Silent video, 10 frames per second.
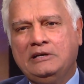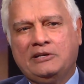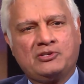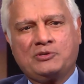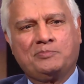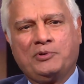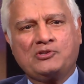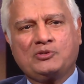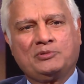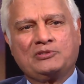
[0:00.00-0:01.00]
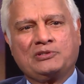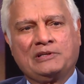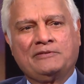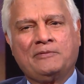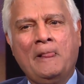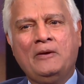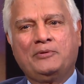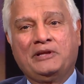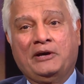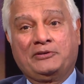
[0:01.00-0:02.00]
it is impossible to live
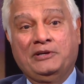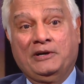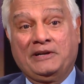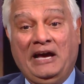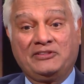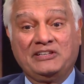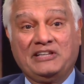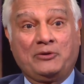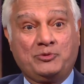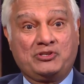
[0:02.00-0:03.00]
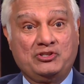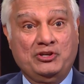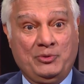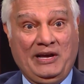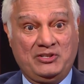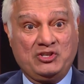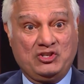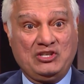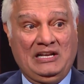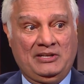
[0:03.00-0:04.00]
without God. I think that was Durant's
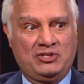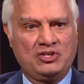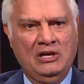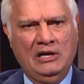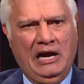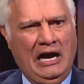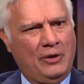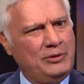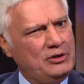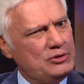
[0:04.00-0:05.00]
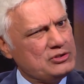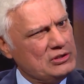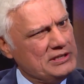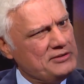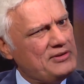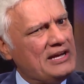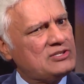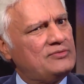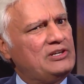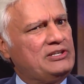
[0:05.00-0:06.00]
challenge. Are we going to live
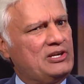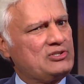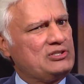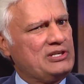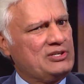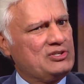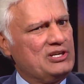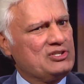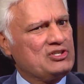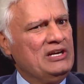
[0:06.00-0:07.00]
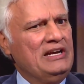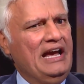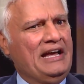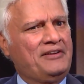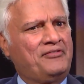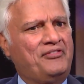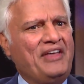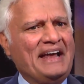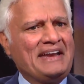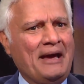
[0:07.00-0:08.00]
as if he doesn't exist And if
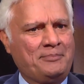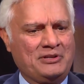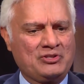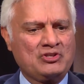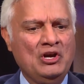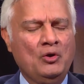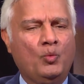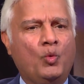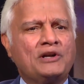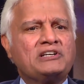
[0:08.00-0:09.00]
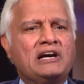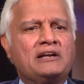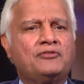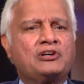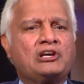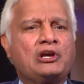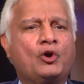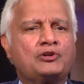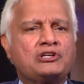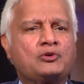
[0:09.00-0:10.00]
that happens, what kind of a
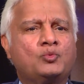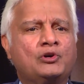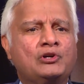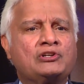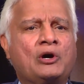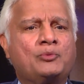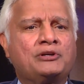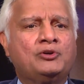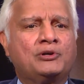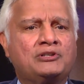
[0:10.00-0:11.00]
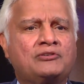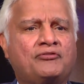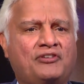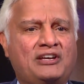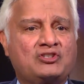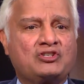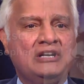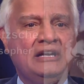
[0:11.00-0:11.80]
chaotic world are we going to face?